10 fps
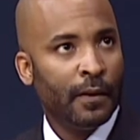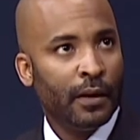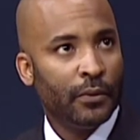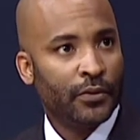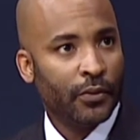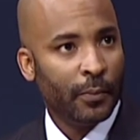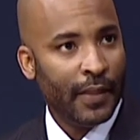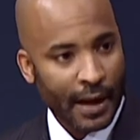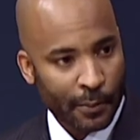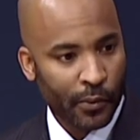It was from
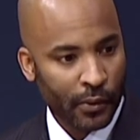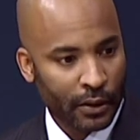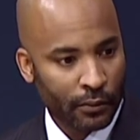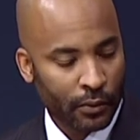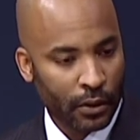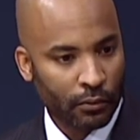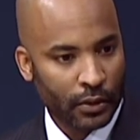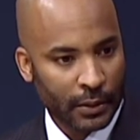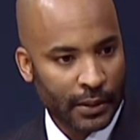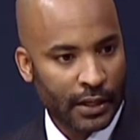that point where it
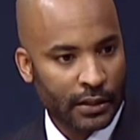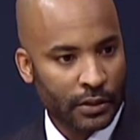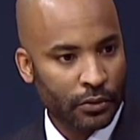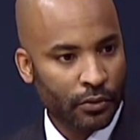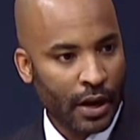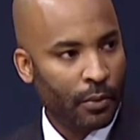really began to grab a